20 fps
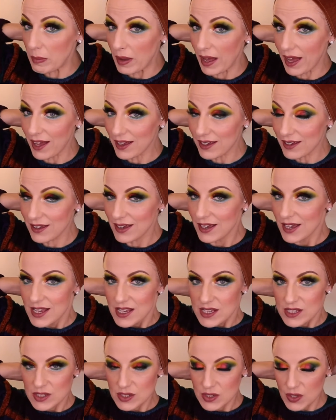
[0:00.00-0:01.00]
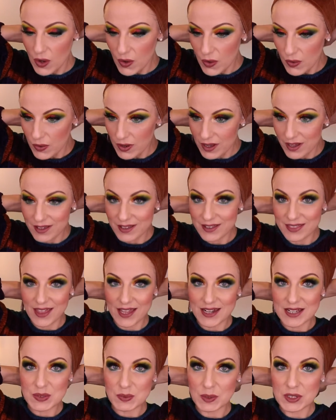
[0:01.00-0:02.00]
the back so uh,
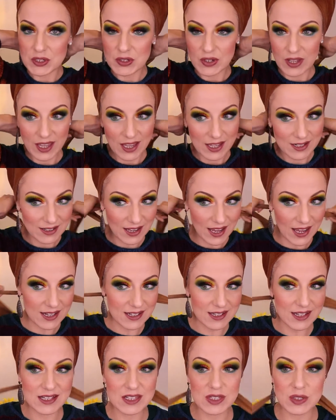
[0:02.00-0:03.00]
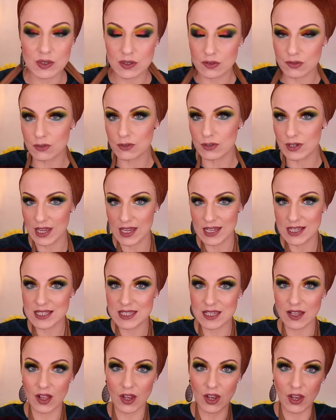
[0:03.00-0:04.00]
that is what you get and it sort of
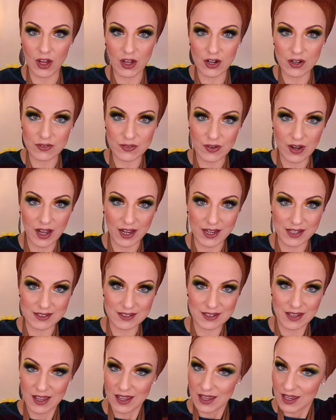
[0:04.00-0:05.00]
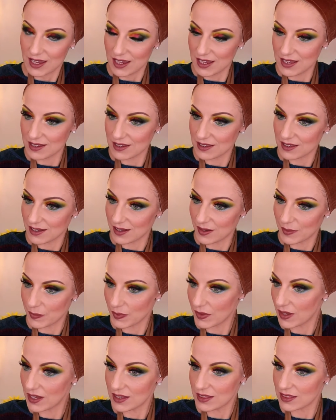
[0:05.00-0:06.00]
creates a lot of height in
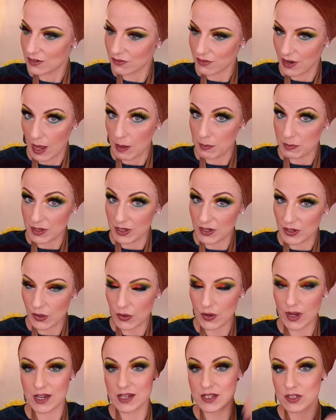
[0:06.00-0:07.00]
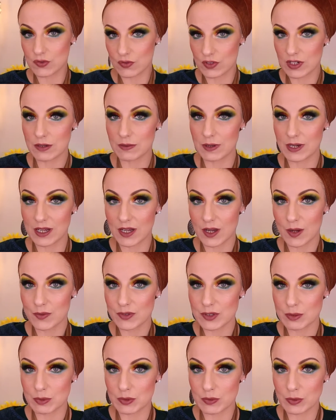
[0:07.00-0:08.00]
the in the wrap you know and it's really really
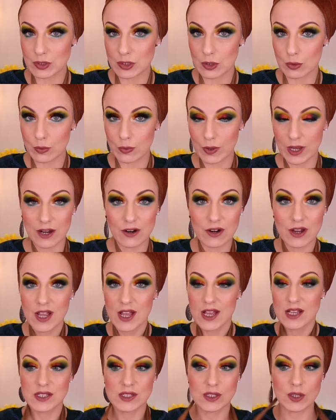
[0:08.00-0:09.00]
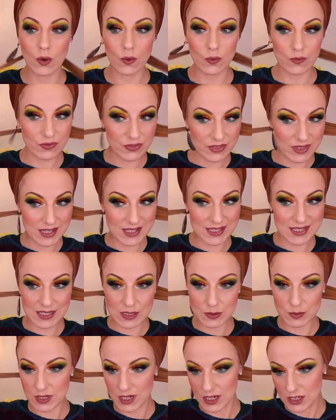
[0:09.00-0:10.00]
comfortable to wear. So this
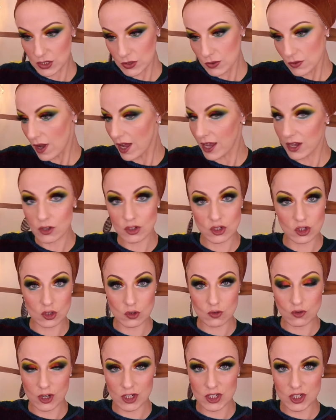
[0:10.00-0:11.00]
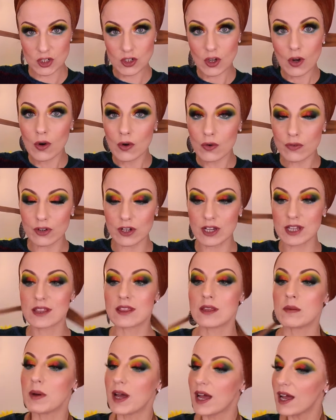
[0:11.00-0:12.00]
is what I do. I just cross it over
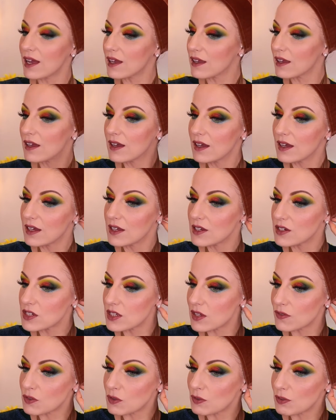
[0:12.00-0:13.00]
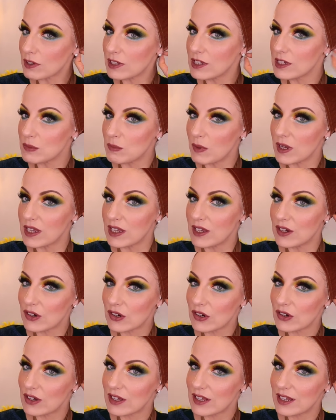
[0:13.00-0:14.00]
in the back. Just have to release my
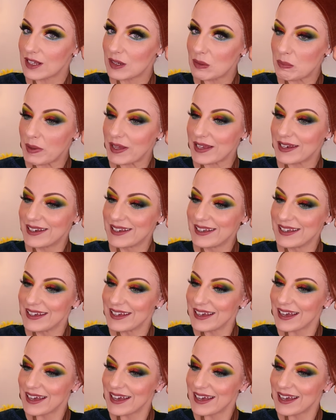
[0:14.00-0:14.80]
ear a little bit